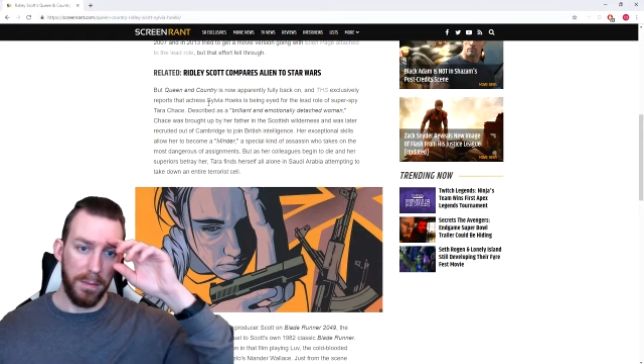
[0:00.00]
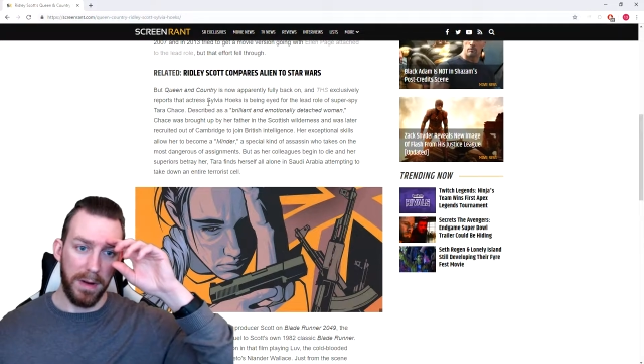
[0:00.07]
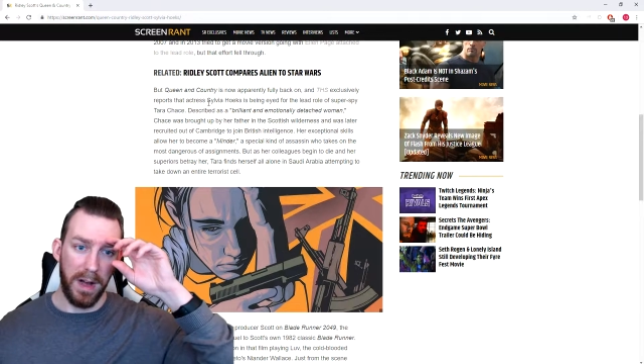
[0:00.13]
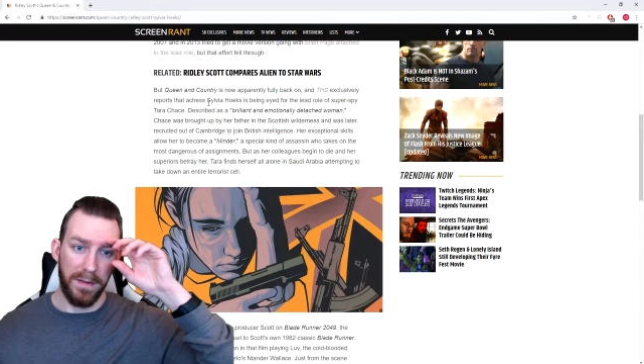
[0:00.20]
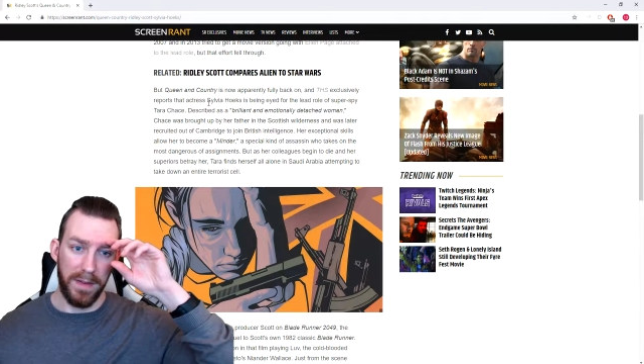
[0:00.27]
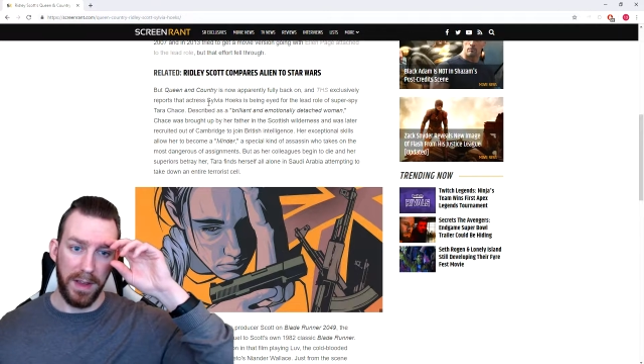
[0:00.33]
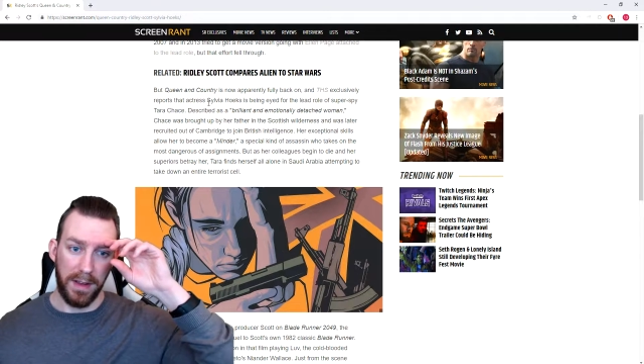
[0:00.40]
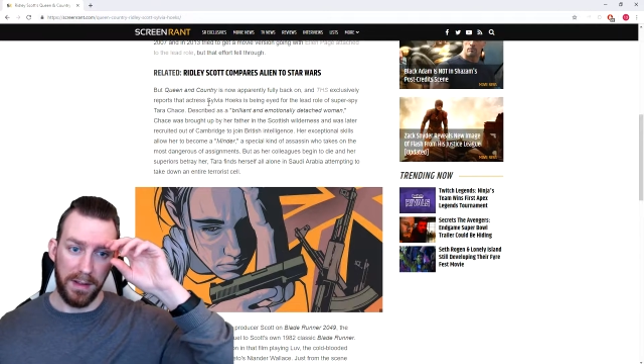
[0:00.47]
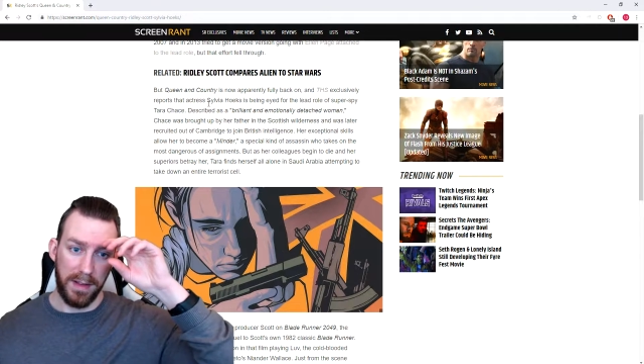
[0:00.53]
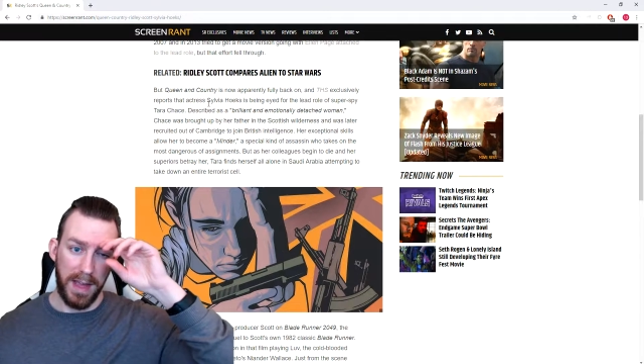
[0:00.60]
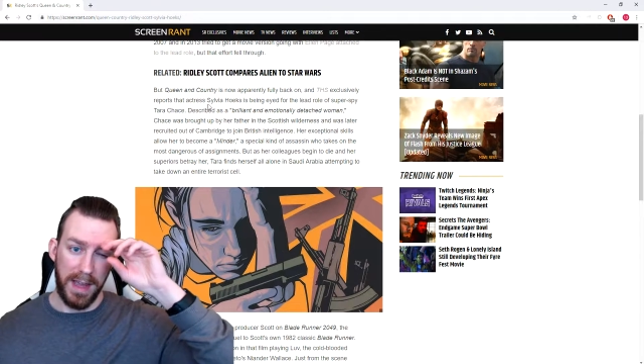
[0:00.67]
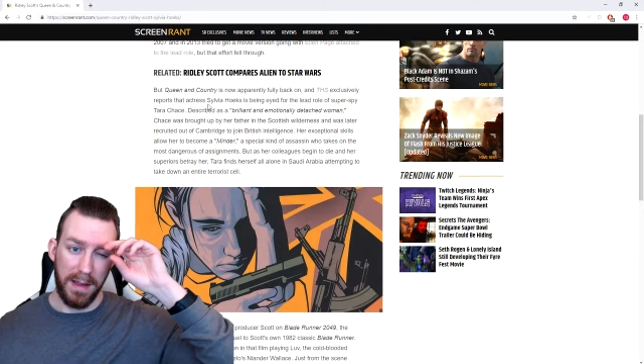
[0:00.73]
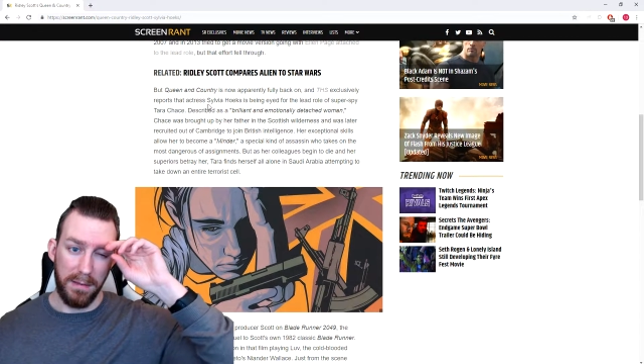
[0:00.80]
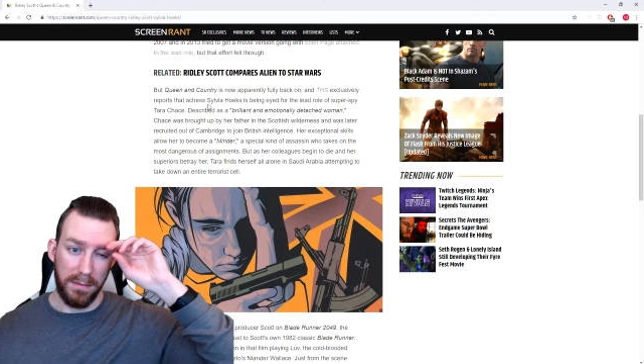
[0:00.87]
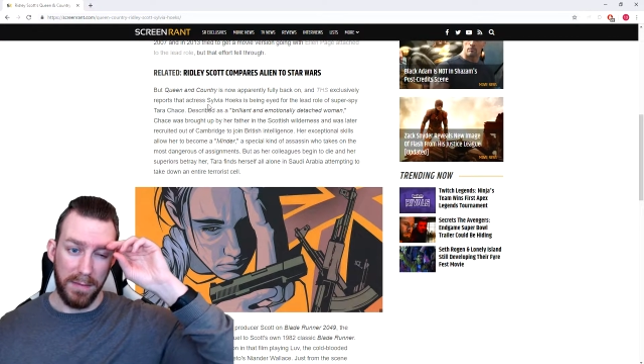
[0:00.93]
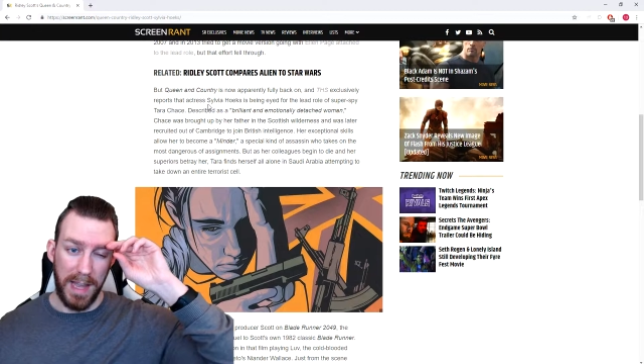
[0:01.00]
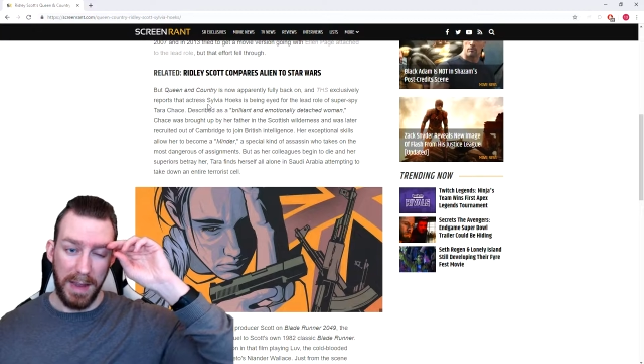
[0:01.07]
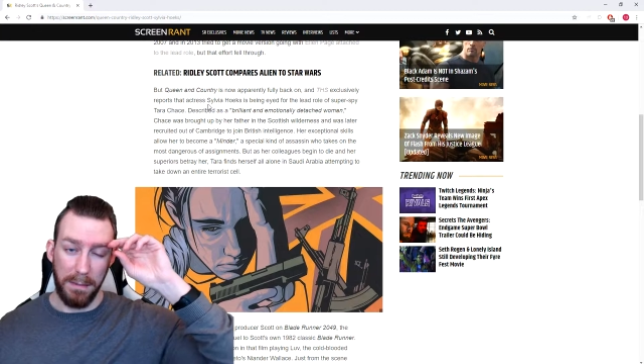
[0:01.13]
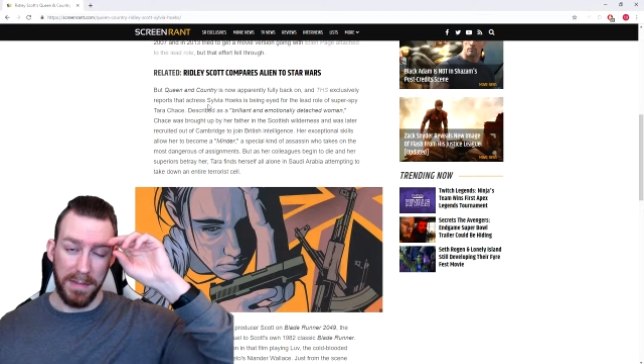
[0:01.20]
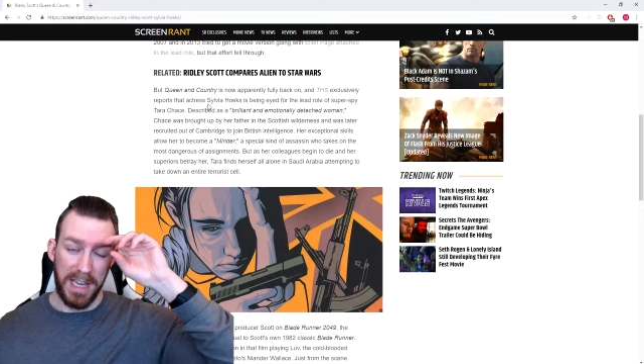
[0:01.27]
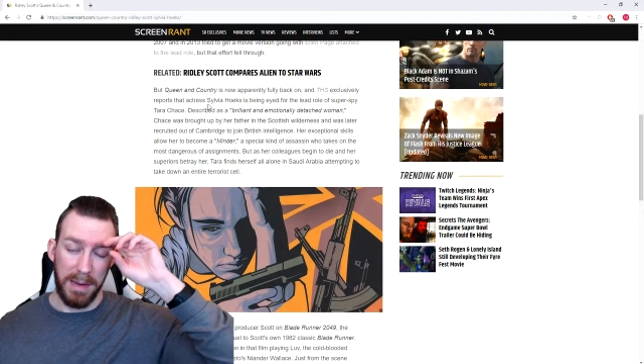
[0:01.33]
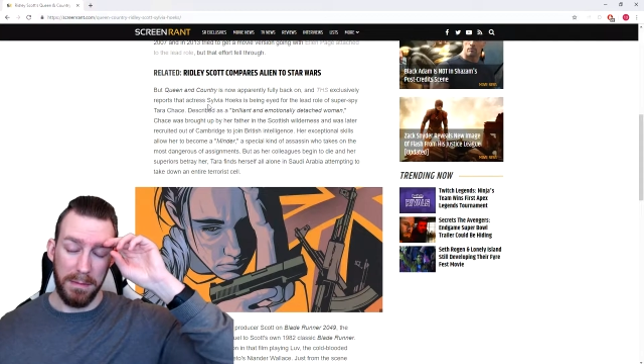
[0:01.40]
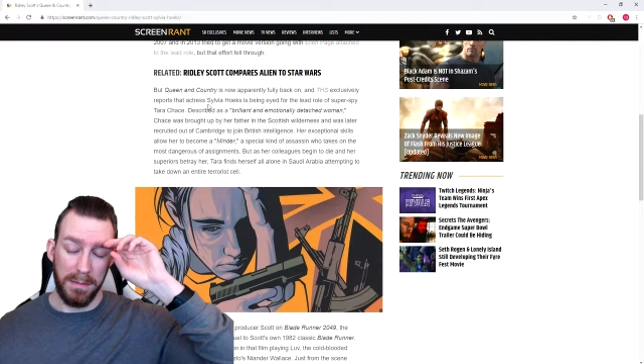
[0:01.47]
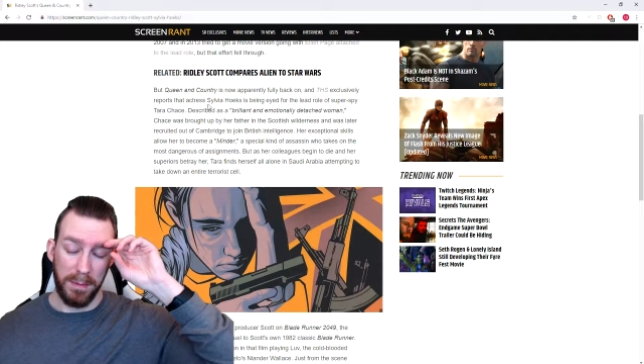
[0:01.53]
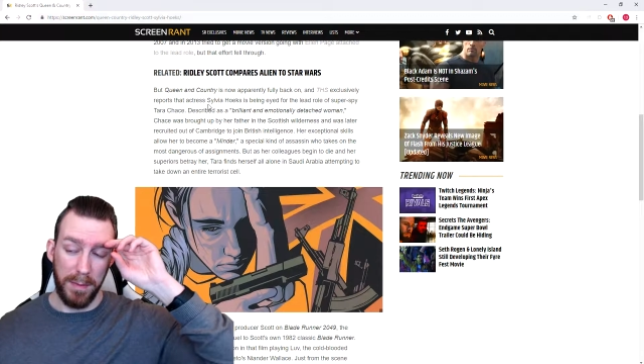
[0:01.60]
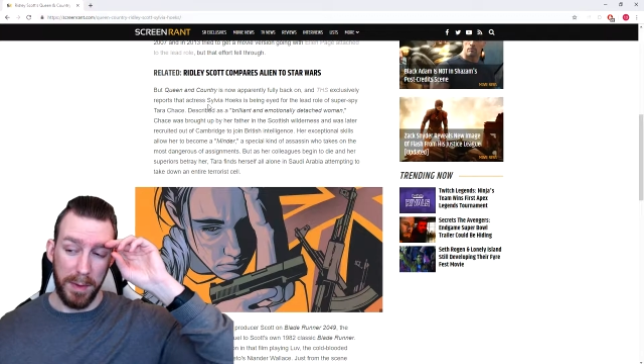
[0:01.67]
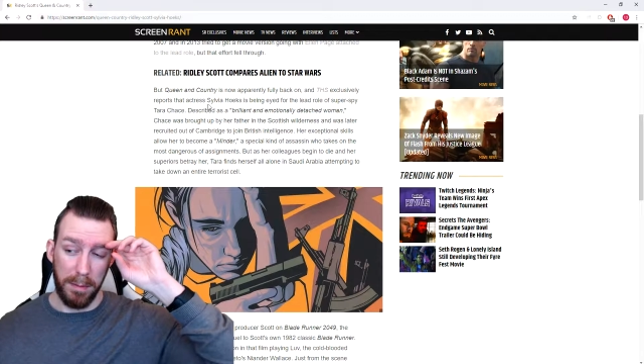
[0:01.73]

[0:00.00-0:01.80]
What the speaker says: but I think they named him